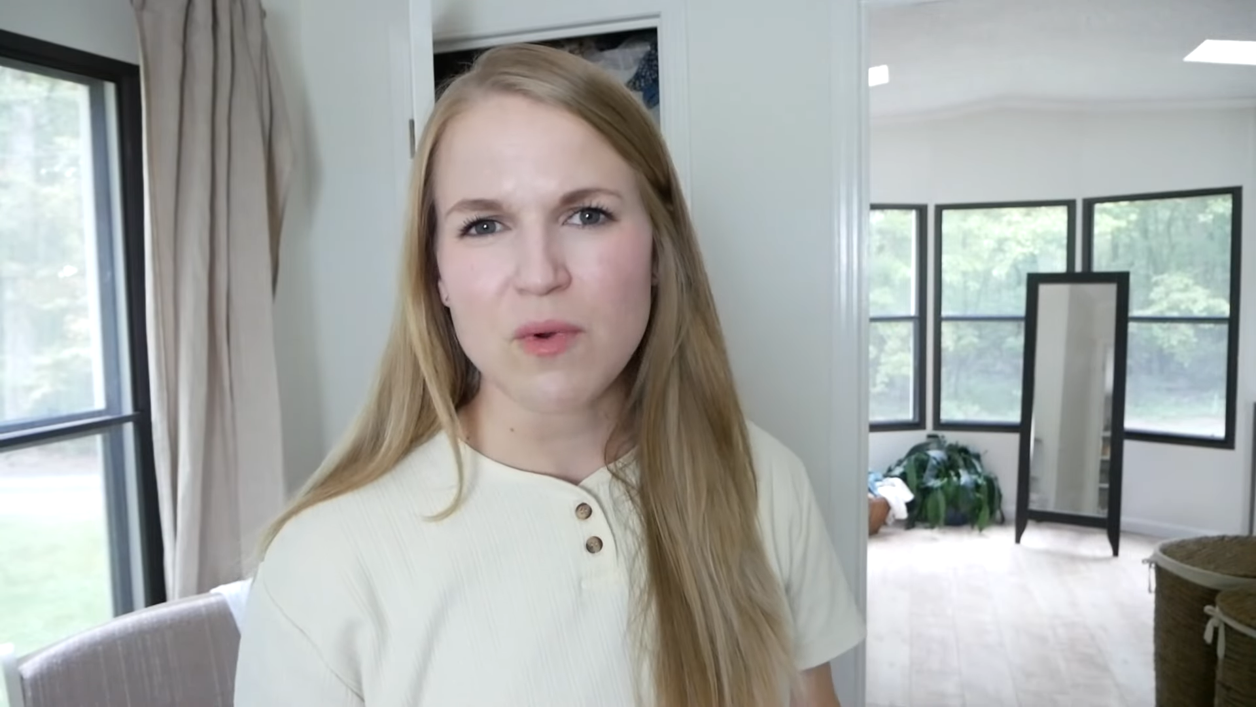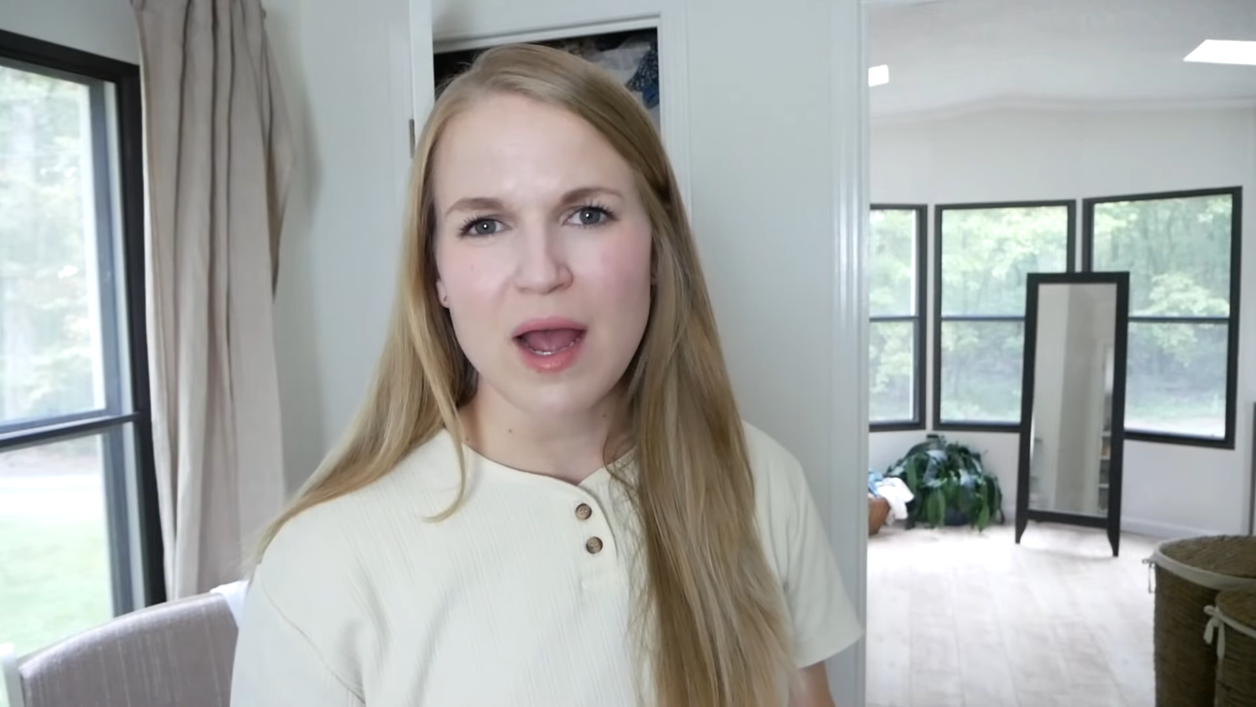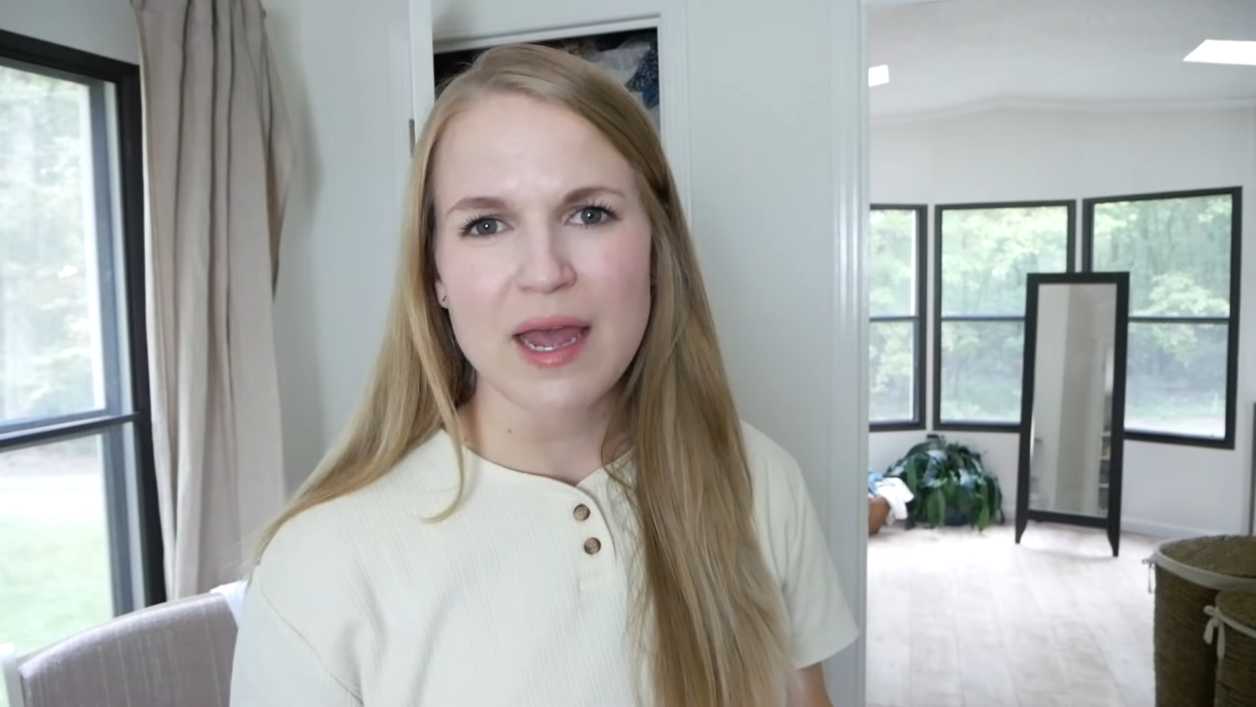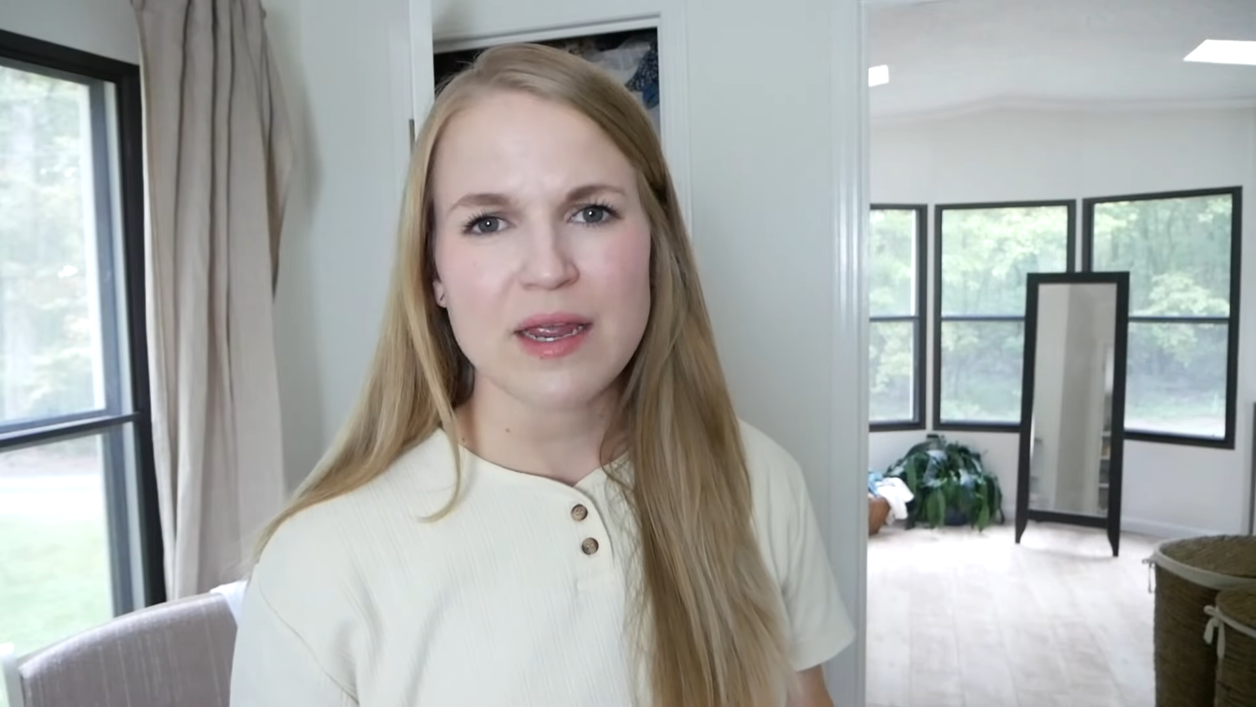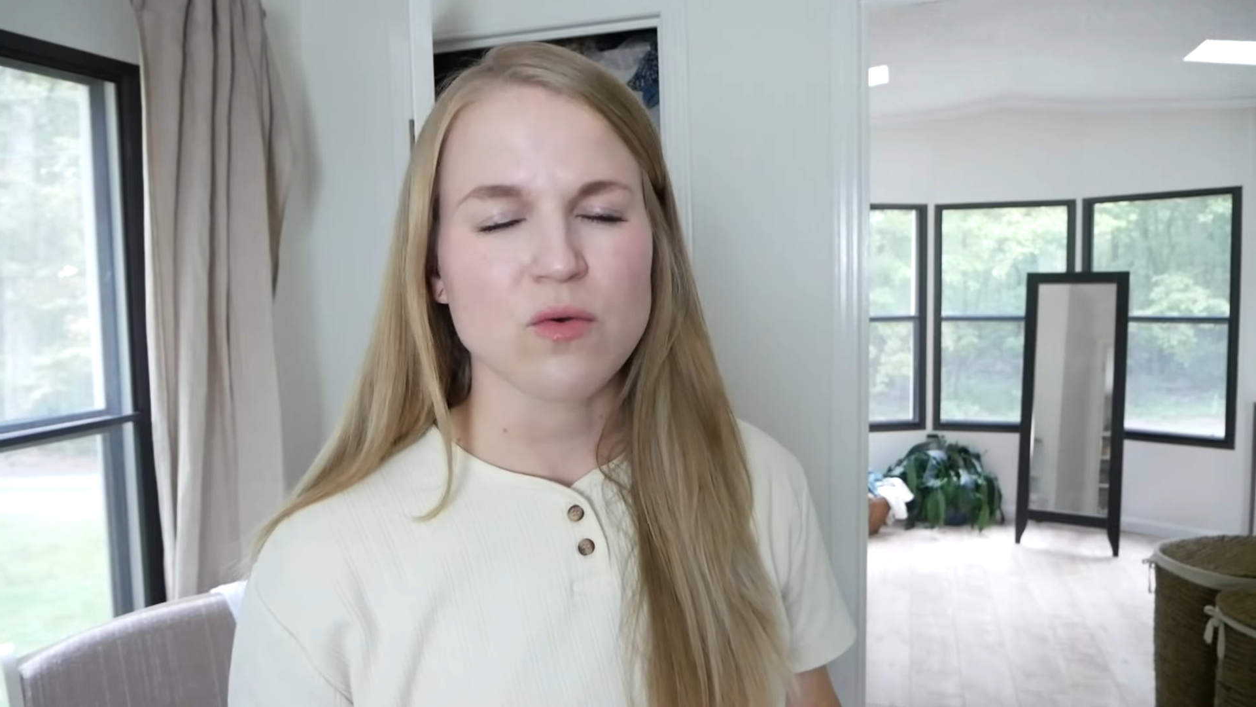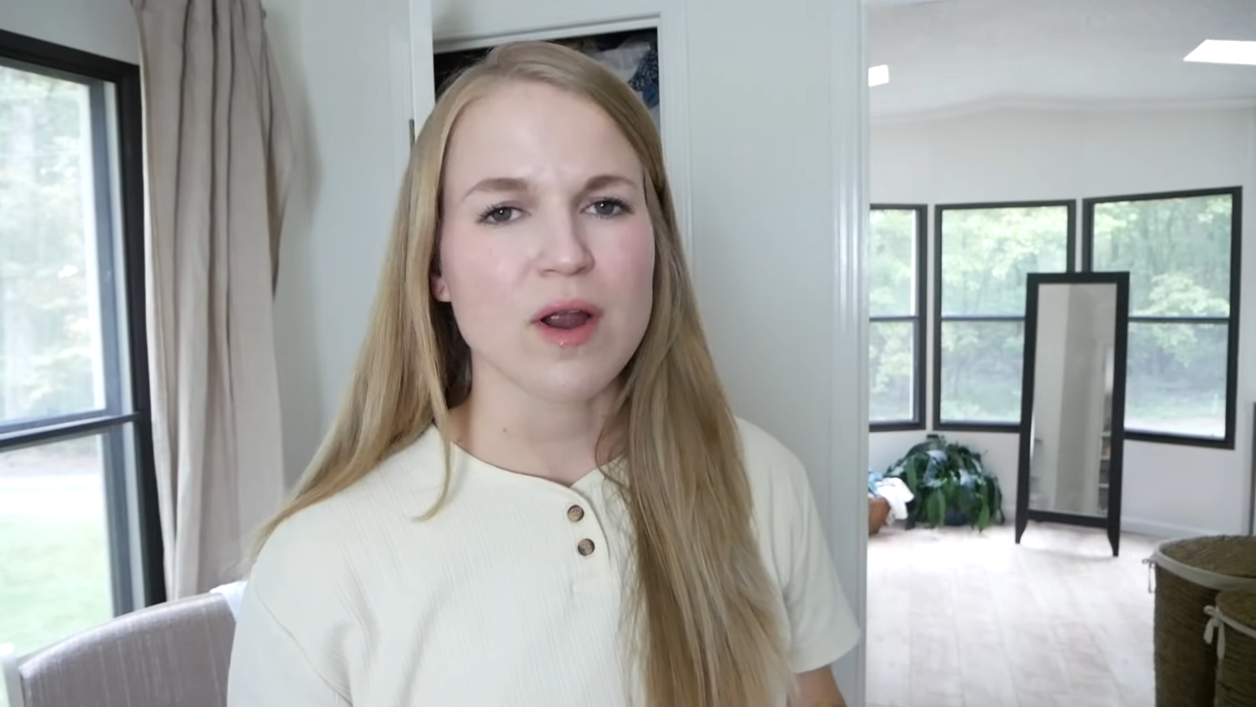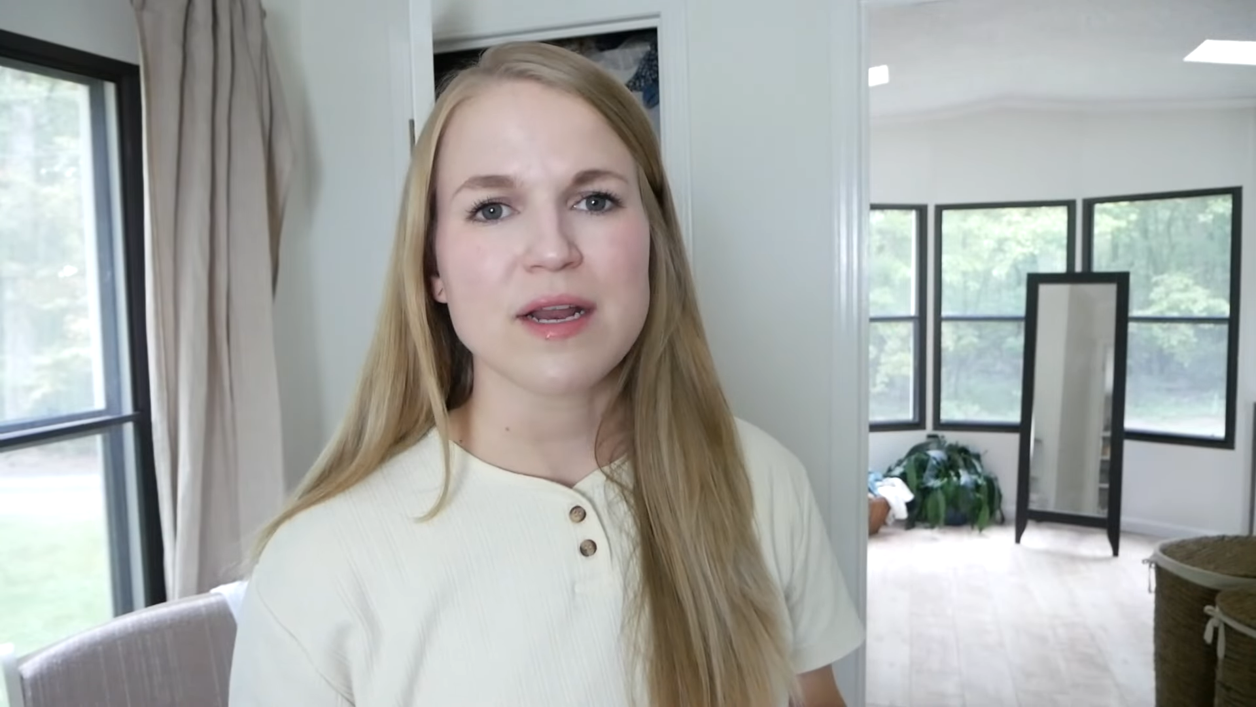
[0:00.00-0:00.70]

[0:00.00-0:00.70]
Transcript: right or